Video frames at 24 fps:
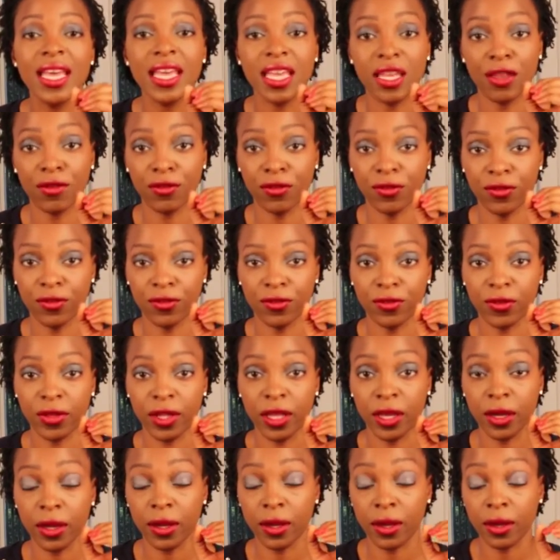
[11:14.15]
If
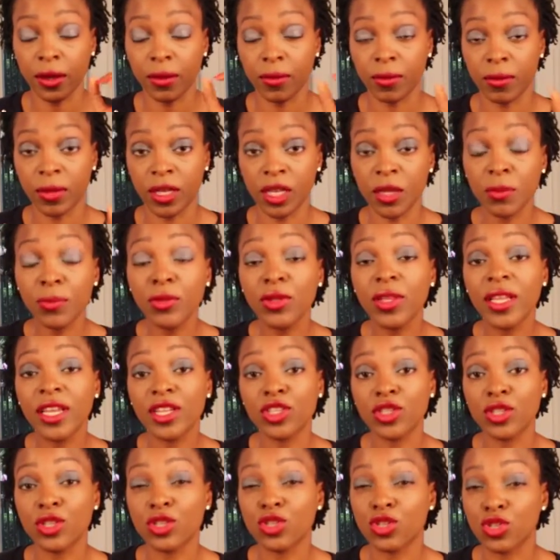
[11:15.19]
their
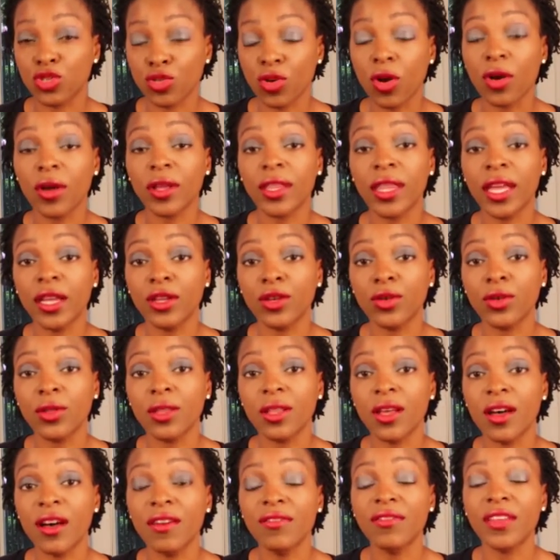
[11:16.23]
manipulation is stronger than your
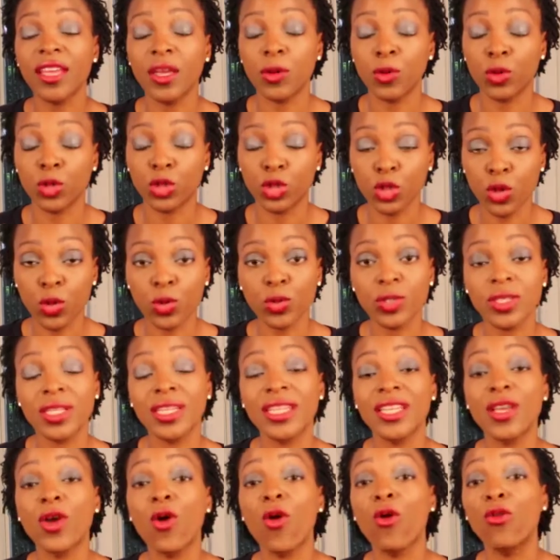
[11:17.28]
love, it would
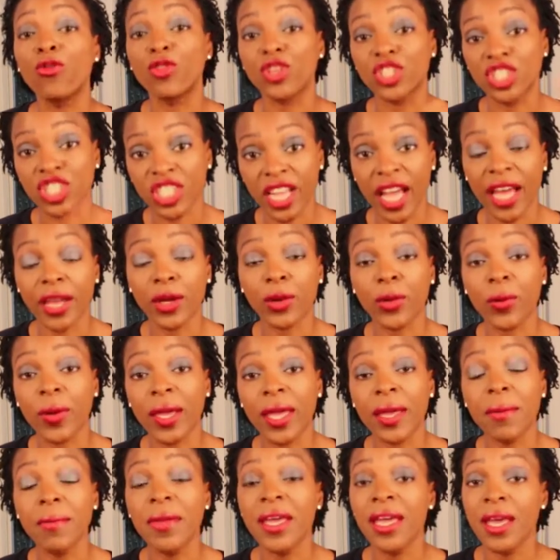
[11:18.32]
totally overshadow
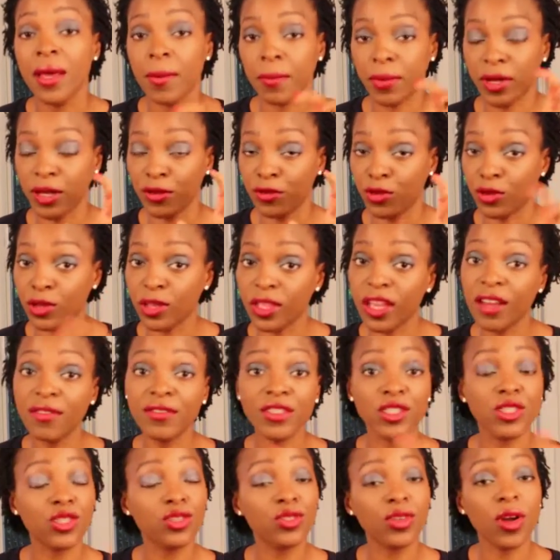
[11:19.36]
him. But if your love
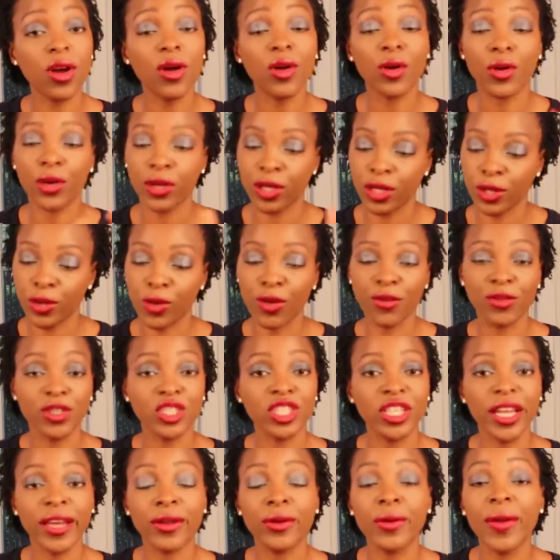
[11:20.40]
is stronger, you
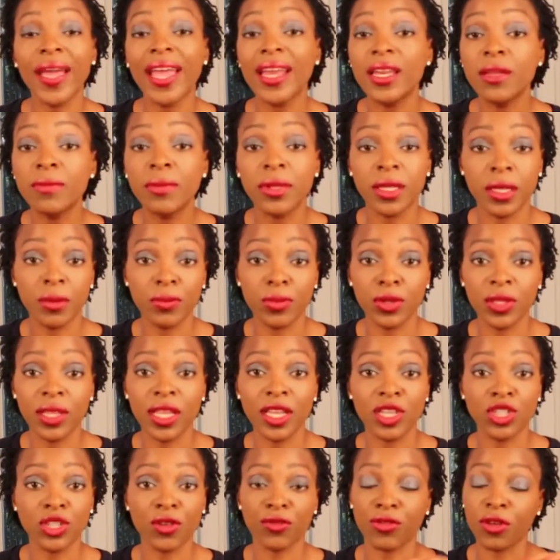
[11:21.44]
overshadow any
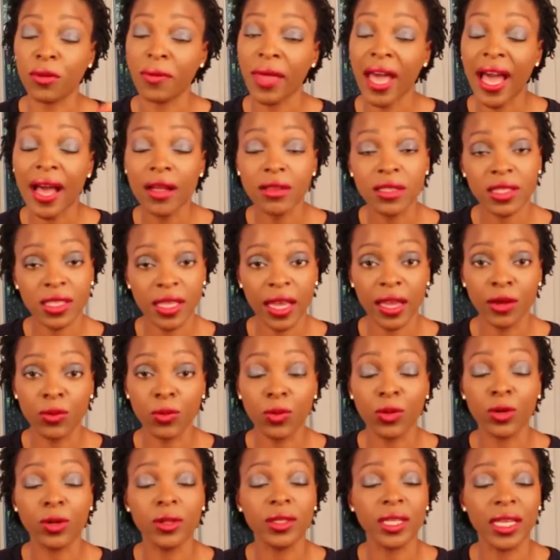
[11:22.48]
manipulation from the outside
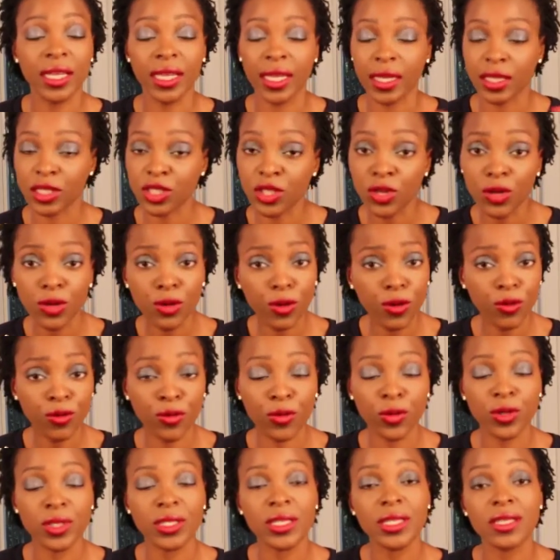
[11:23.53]
world. Any external
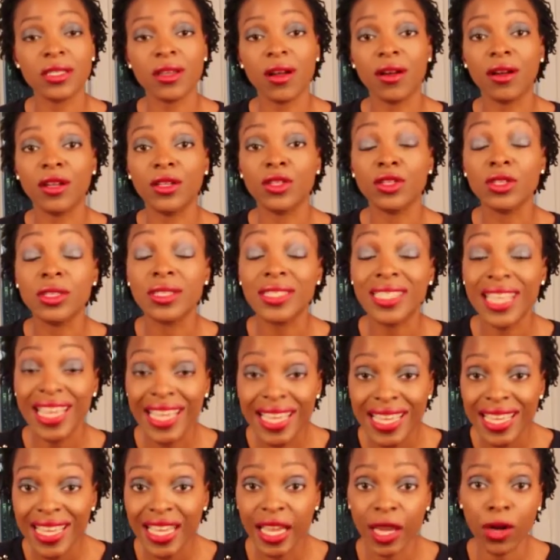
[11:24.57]
forces are
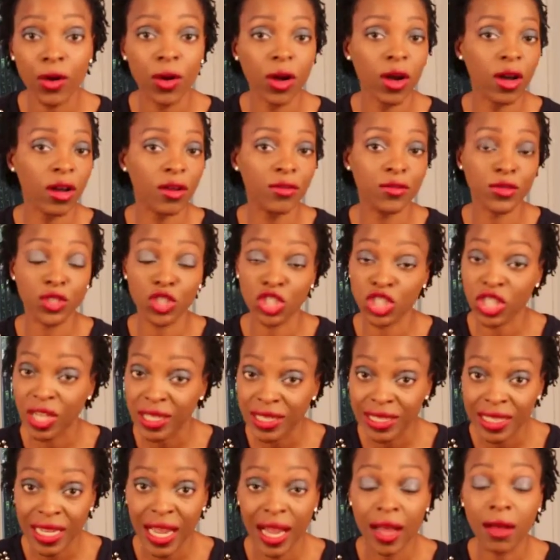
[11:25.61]
taken care of,
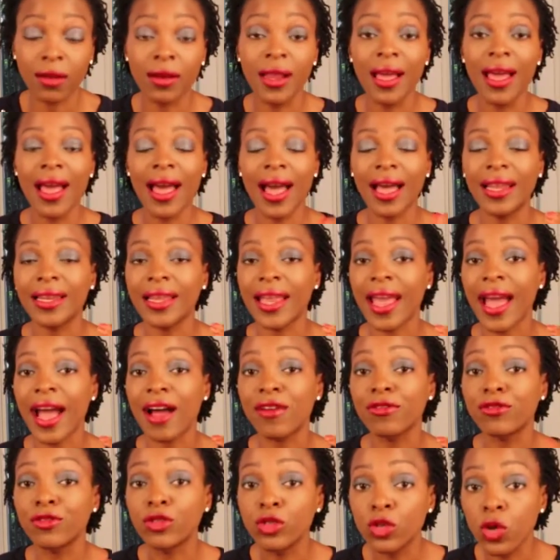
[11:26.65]
shut down, and they
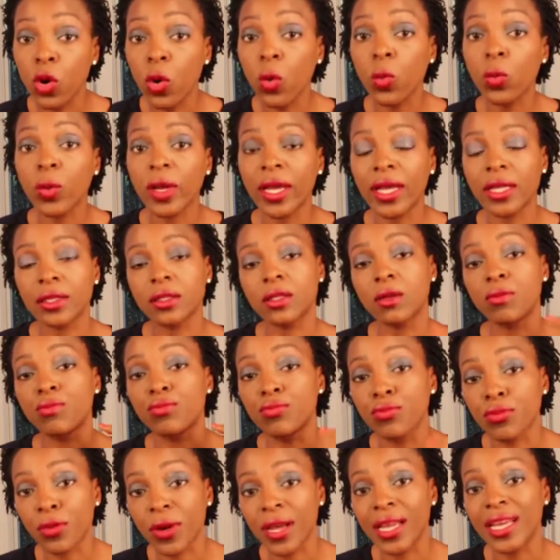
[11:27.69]
have no way to
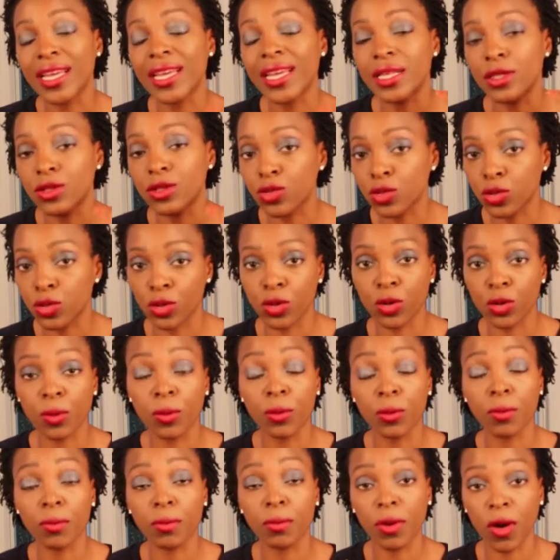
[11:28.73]
break into your
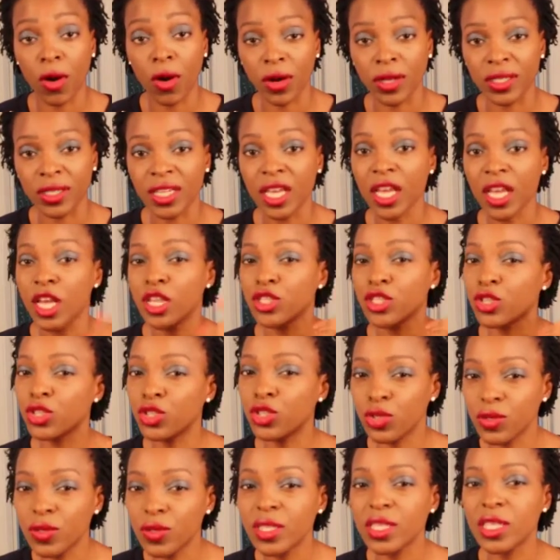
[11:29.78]
bond. So
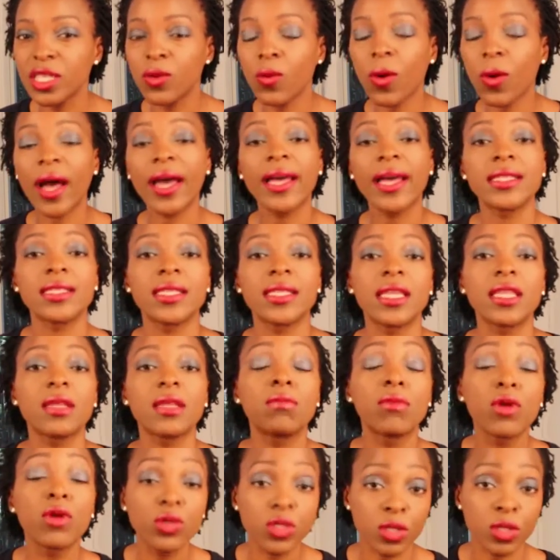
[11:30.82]
do you see why I say the
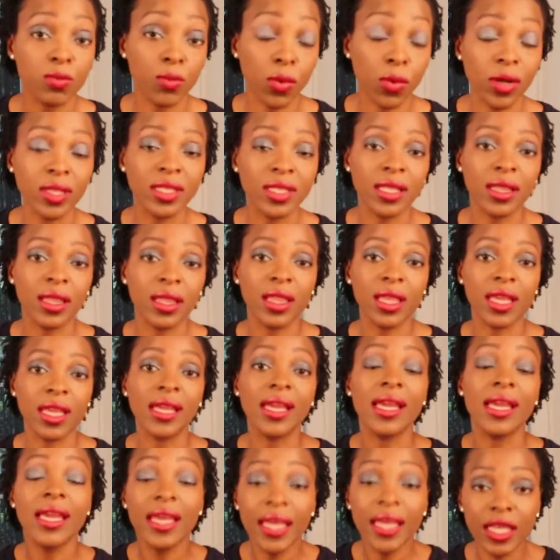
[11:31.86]
most important
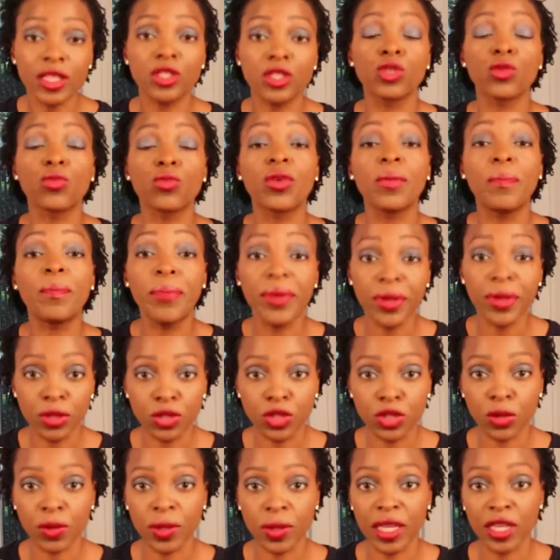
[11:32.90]
thing is to
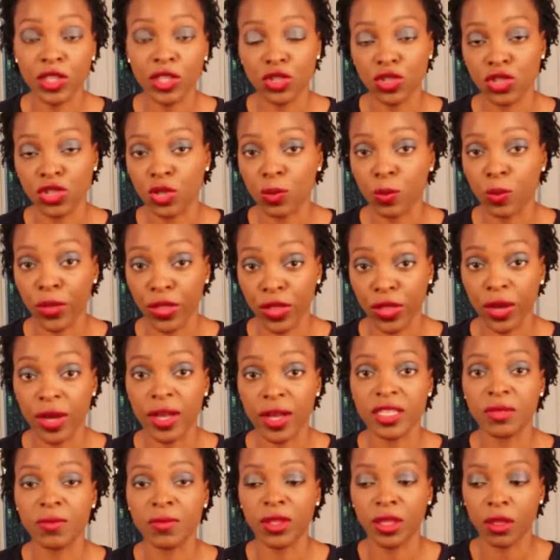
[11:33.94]
rebuild your relationship with your
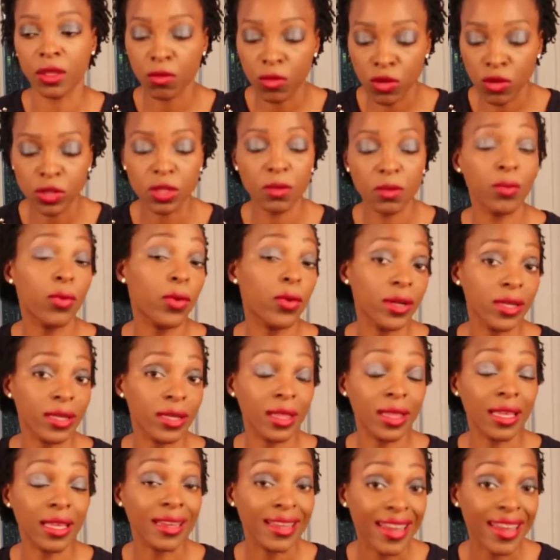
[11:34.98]
husband? The most
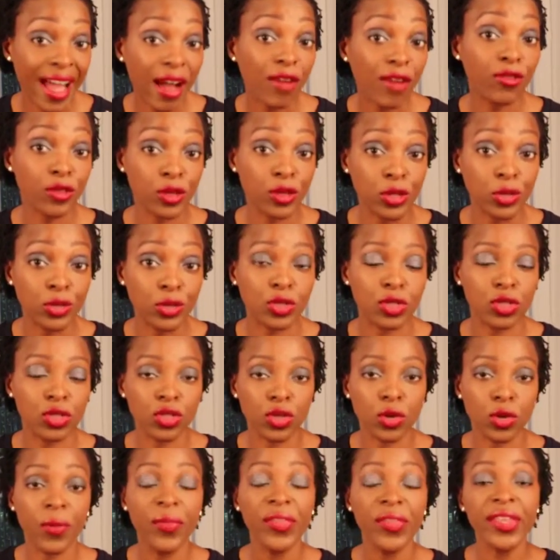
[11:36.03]
important thing now for you to
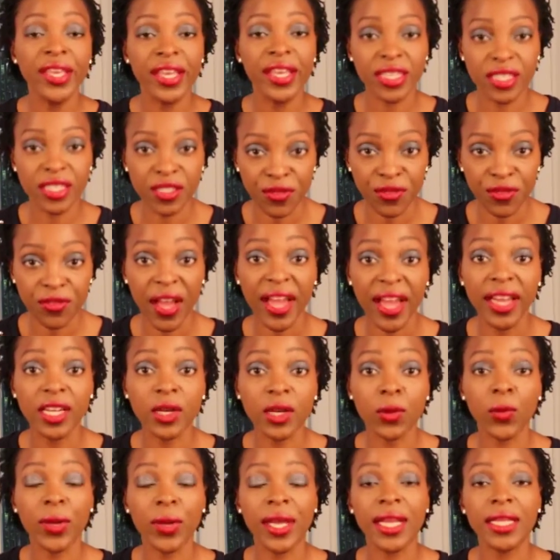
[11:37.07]
do is to find
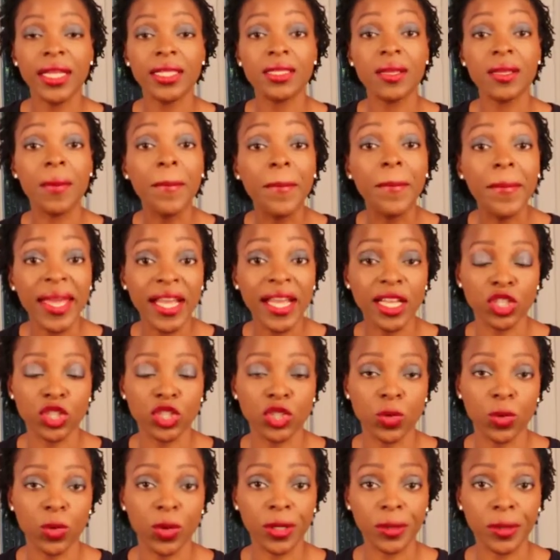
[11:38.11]
a way to make
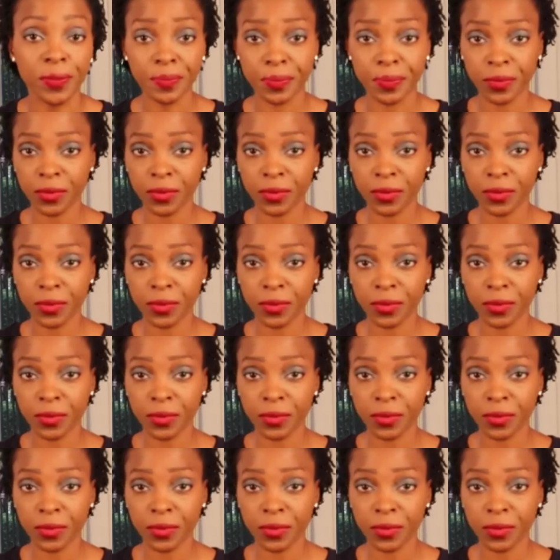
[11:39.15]
sure